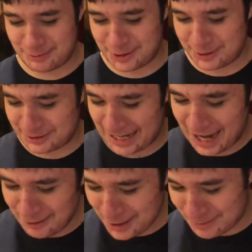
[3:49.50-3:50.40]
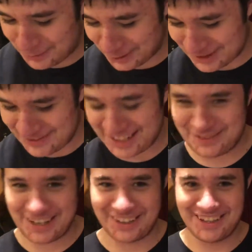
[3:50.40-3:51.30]
will cower before the Might
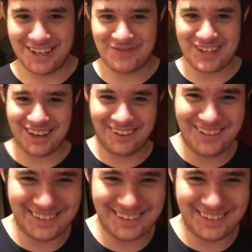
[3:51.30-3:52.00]
of Alien Hypno.